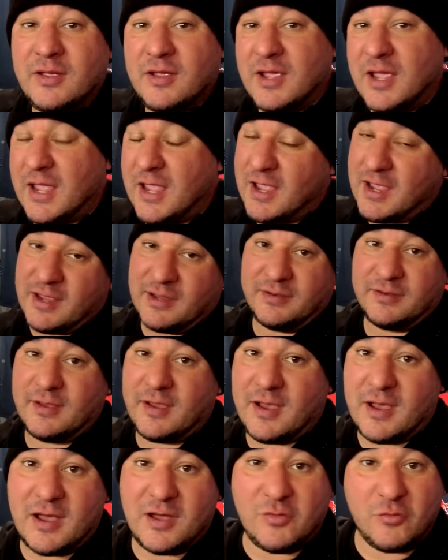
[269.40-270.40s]
and
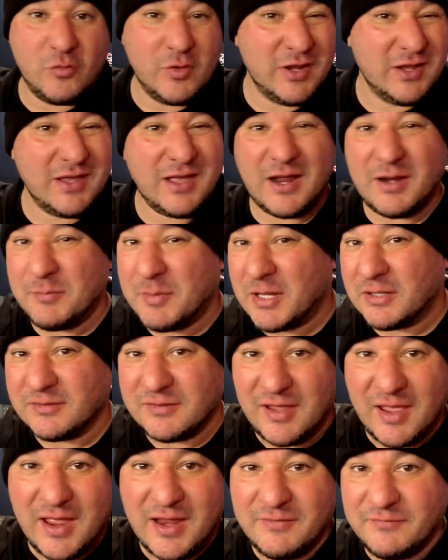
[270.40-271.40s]
we got about
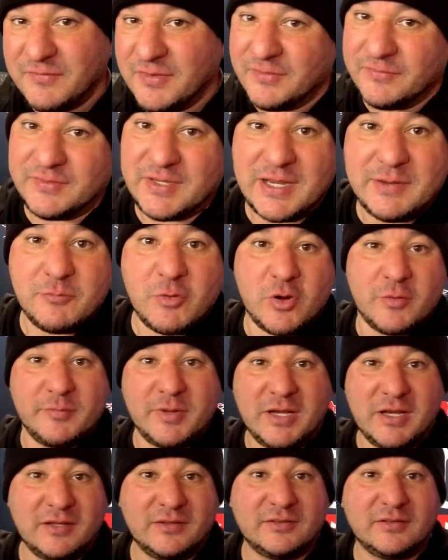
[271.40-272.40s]
10-15 more
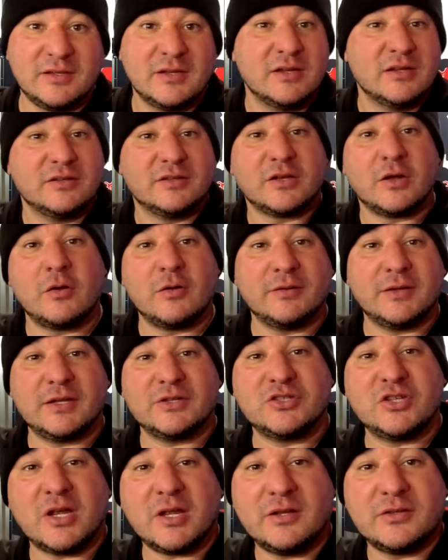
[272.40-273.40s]
minutes to go on that
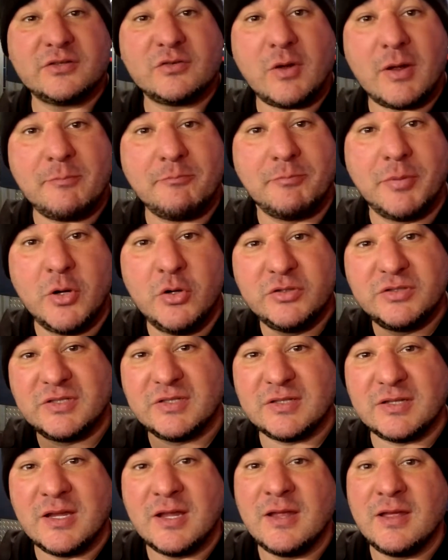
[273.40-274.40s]
chicken, so I
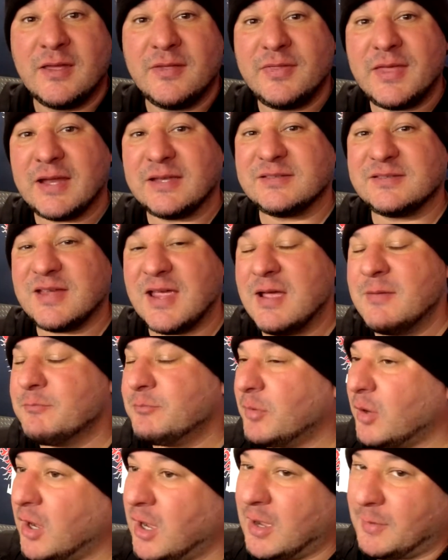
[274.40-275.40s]
boosted that temp
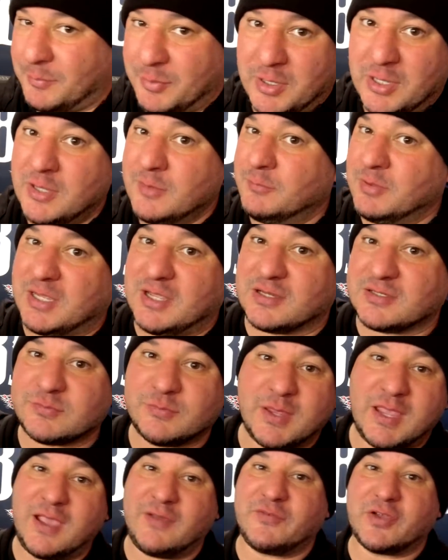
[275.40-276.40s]
up because
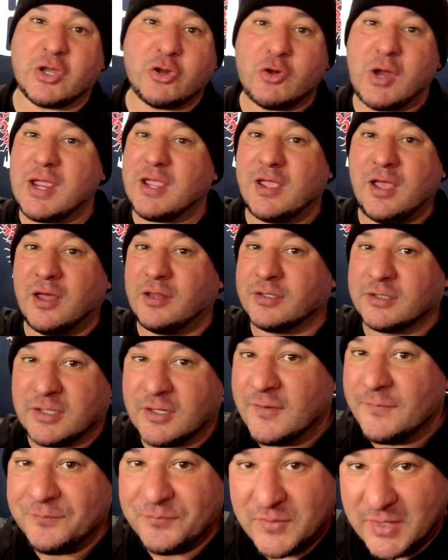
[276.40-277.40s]
we have a great color,
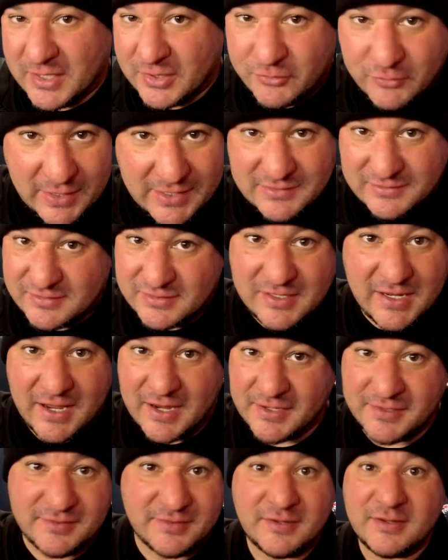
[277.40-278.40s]
great
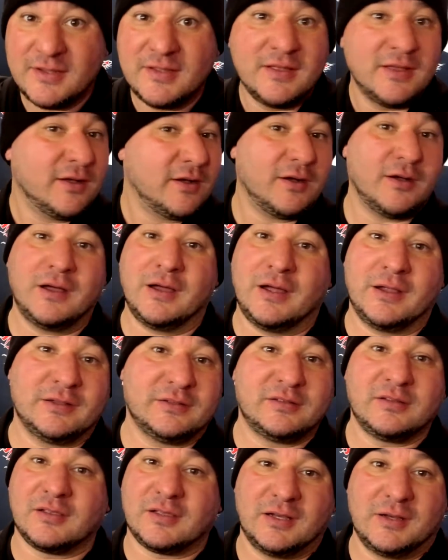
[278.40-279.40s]
skin. Oh,
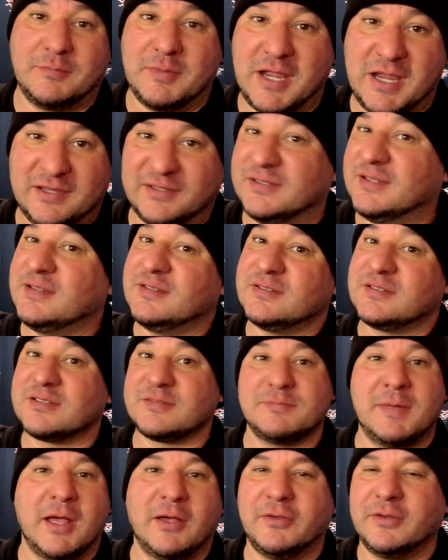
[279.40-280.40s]
it's looking amazing,
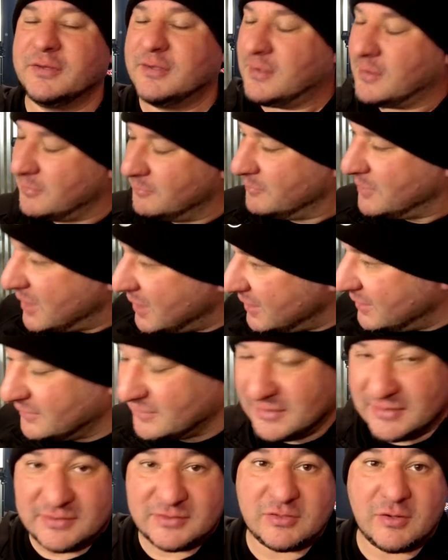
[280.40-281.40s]
smelling
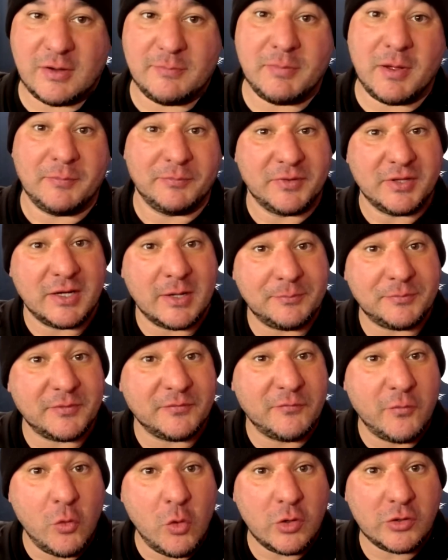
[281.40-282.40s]
amazing. So I bumped it up to
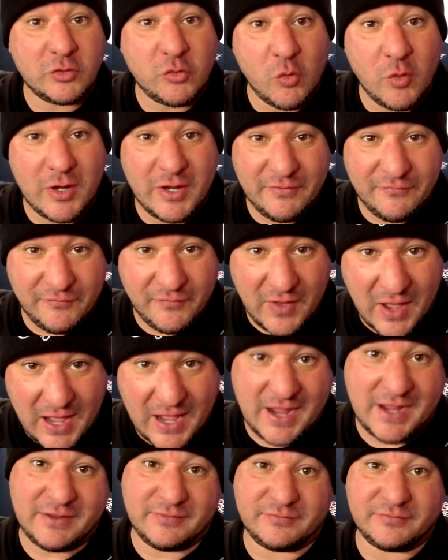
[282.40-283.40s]

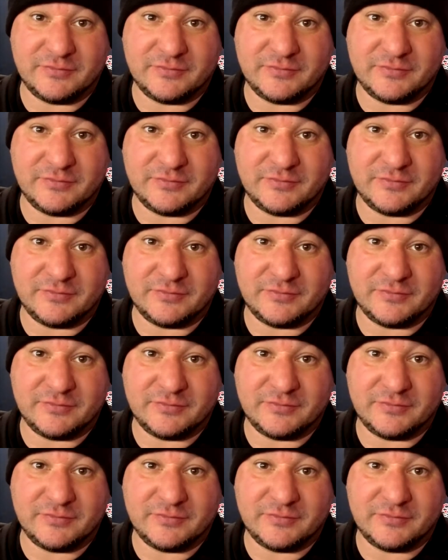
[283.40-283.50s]
425